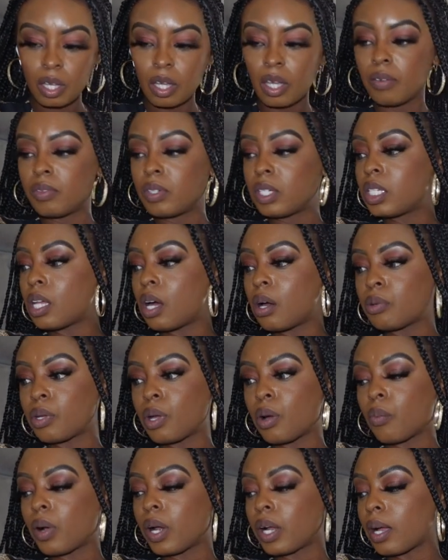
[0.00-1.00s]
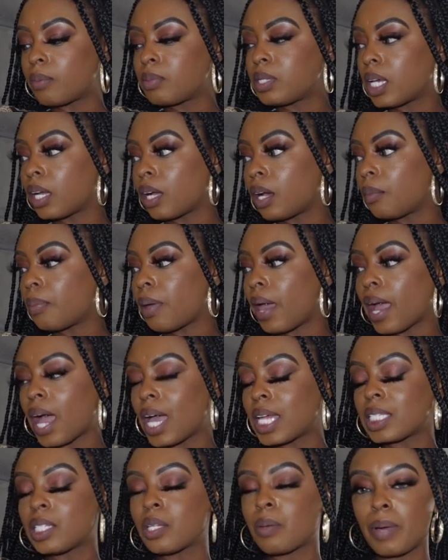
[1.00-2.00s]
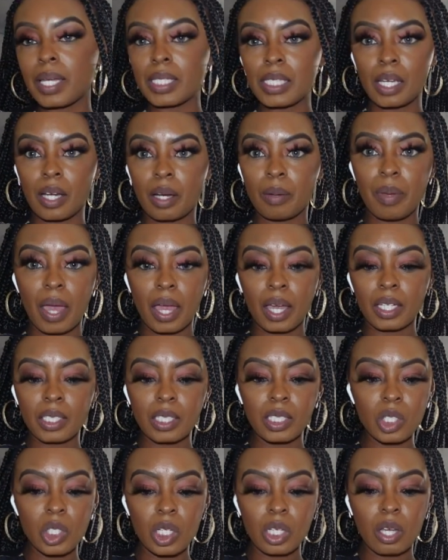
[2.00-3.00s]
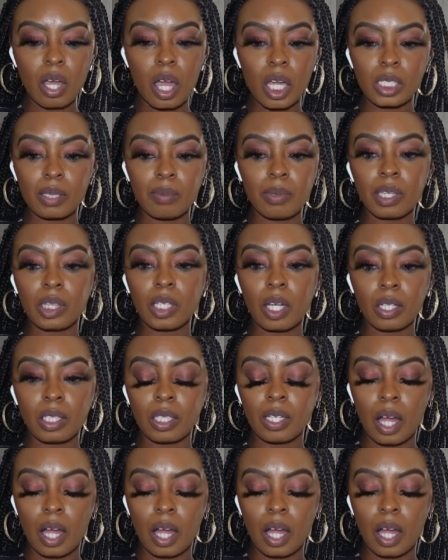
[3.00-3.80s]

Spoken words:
If this hoe don't work, I'm taking her back. I still might take her back, because this shit cost me $30.